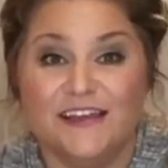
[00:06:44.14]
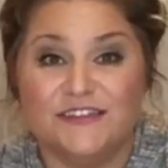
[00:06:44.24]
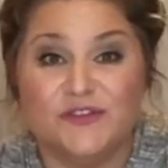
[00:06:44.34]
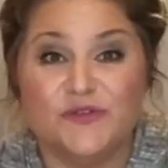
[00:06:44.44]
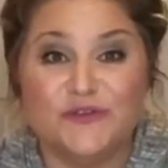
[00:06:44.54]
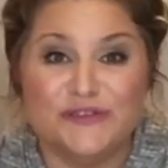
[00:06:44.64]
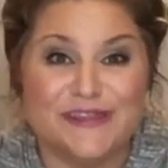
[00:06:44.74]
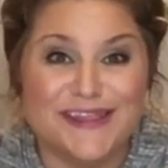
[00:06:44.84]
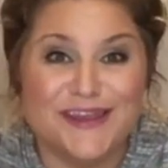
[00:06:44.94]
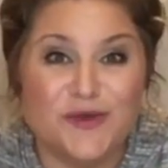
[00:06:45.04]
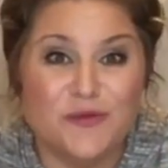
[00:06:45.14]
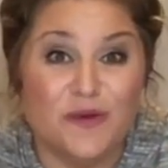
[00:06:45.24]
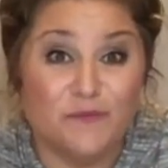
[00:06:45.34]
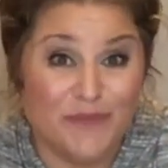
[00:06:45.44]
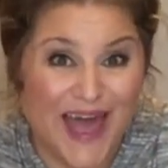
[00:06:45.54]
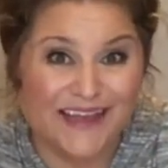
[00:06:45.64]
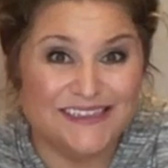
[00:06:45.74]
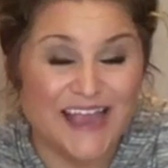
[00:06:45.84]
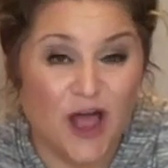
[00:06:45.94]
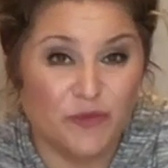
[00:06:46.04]
So those are the little
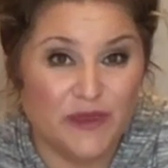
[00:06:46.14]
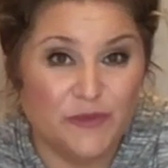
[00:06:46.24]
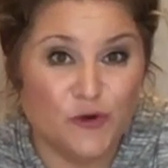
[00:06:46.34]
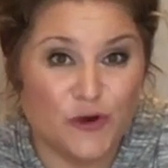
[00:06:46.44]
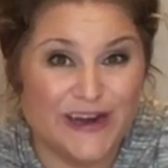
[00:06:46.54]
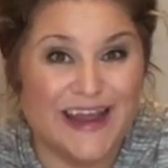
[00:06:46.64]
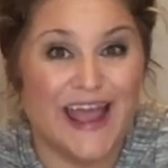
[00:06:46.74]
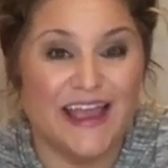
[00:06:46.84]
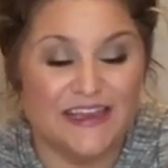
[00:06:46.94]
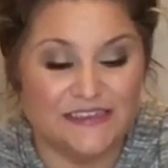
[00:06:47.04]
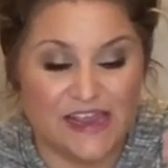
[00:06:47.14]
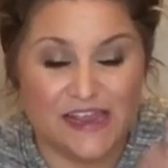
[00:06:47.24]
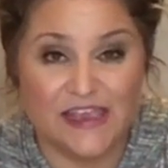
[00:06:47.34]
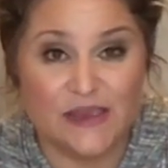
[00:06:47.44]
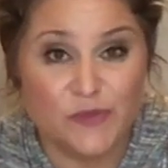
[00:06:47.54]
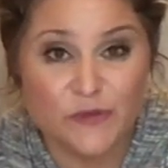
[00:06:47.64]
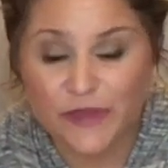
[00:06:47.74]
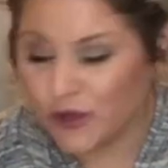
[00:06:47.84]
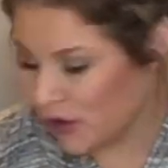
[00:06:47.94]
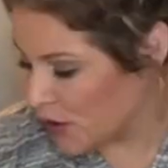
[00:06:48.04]
bags to help keep you organized and keep your
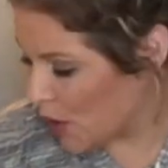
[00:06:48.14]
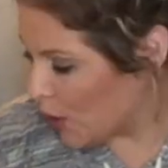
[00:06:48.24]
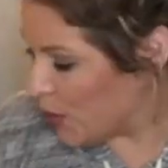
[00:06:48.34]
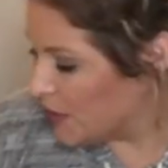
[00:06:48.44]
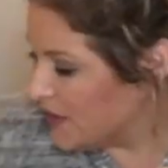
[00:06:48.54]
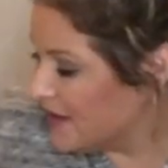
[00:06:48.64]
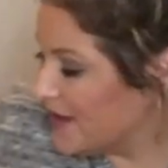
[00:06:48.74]
milk cold.